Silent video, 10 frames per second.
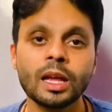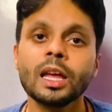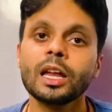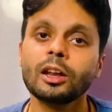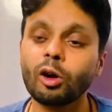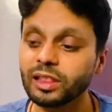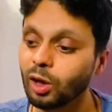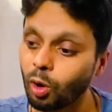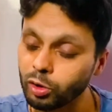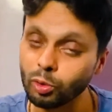Now
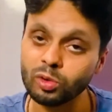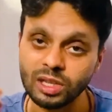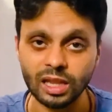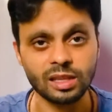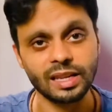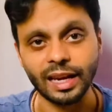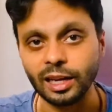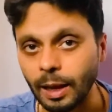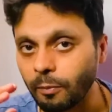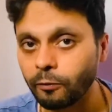the second
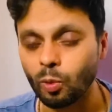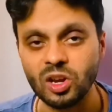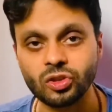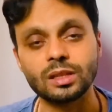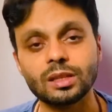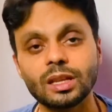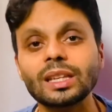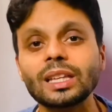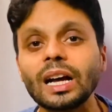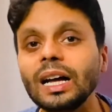type of questions. The
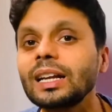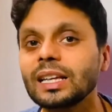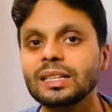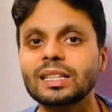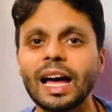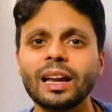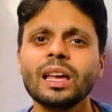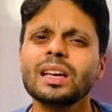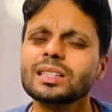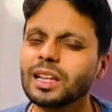third is that
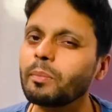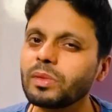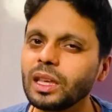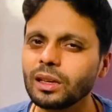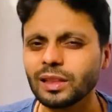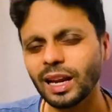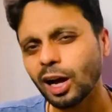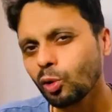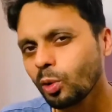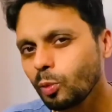something, there are
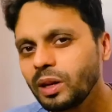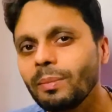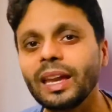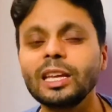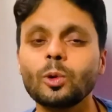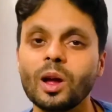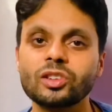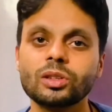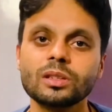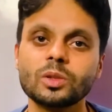going to be many
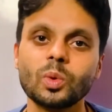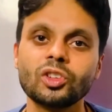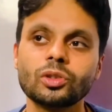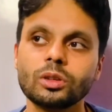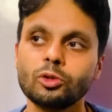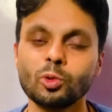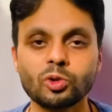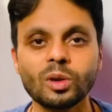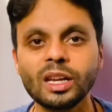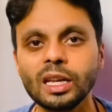questions which
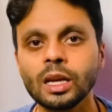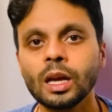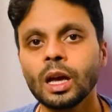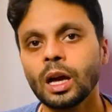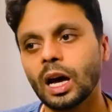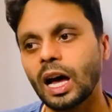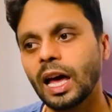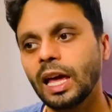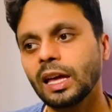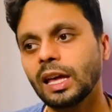usually
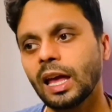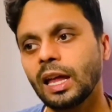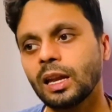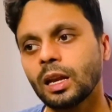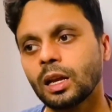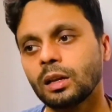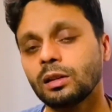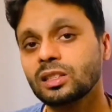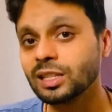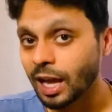I can
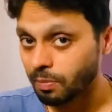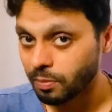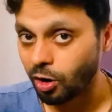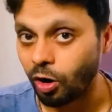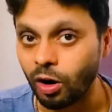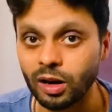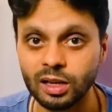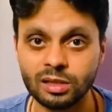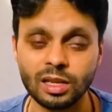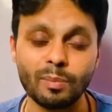skip, or
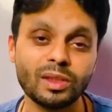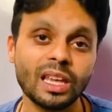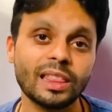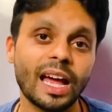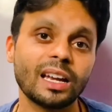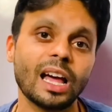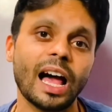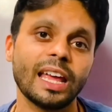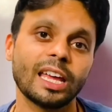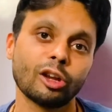something that
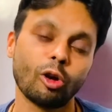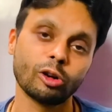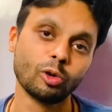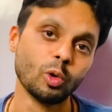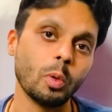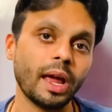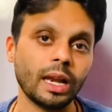I cannot do well,